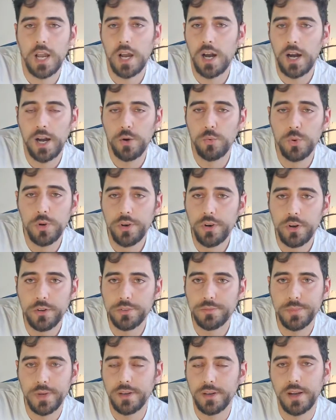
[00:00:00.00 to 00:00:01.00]
I will
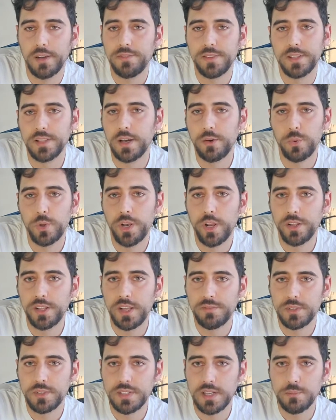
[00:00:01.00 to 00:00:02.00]
not, I think I will not
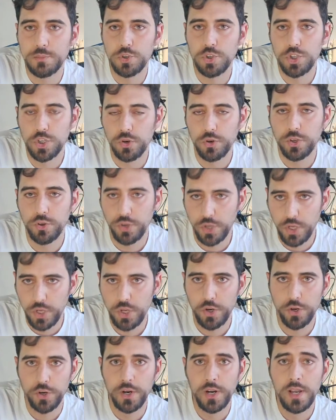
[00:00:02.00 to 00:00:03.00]
have the time to show you
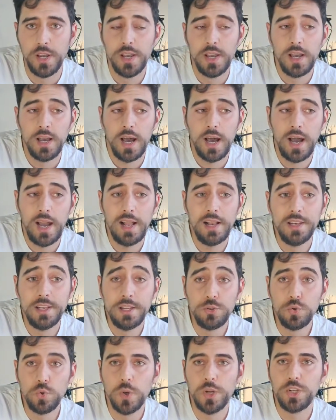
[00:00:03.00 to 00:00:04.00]
here. I'll
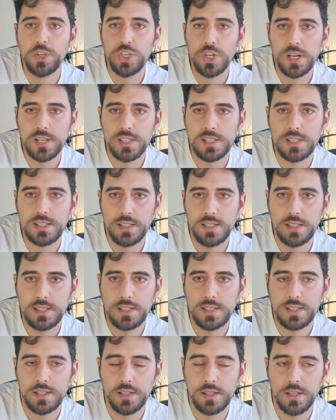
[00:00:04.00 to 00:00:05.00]
need to adjust
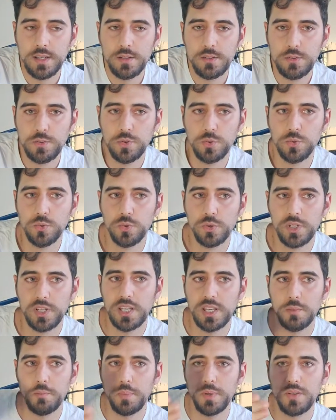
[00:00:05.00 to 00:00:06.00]
it to
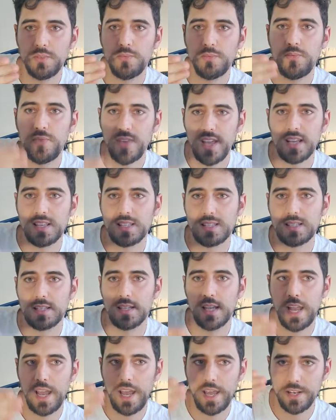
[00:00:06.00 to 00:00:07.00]
keep it
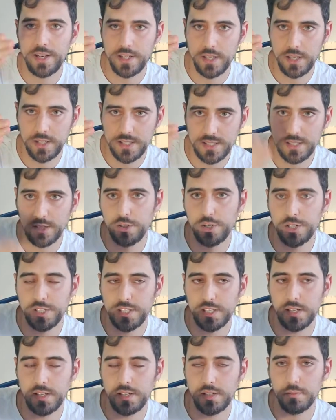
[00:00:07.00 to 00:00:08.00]
fixed at a
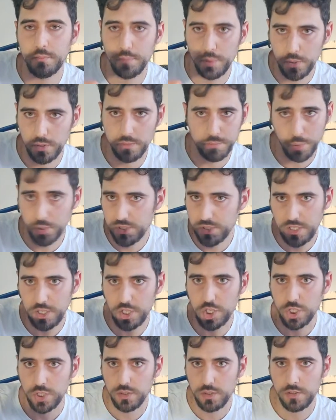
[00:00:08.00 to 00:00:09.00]
certain
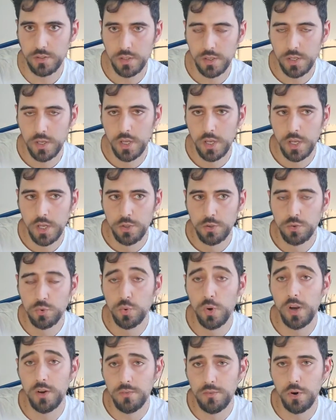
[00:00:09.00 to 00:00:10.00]
position
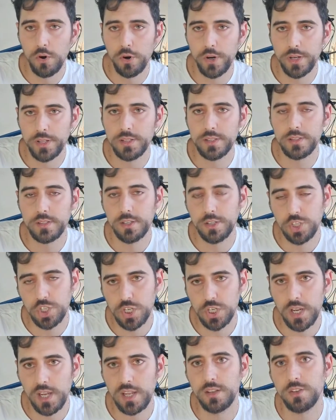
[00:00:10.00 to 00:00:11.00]
to avoid the
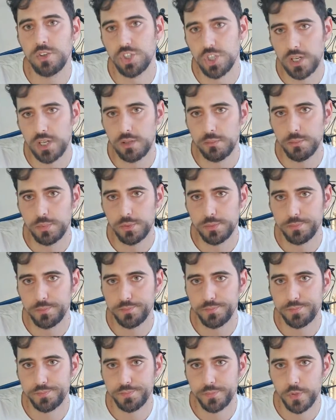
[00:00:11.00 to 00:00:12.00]
chain jump.
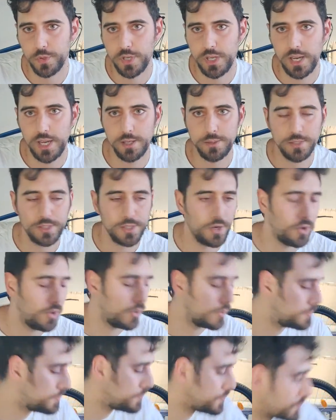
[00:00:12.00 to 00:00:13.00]
Okay, so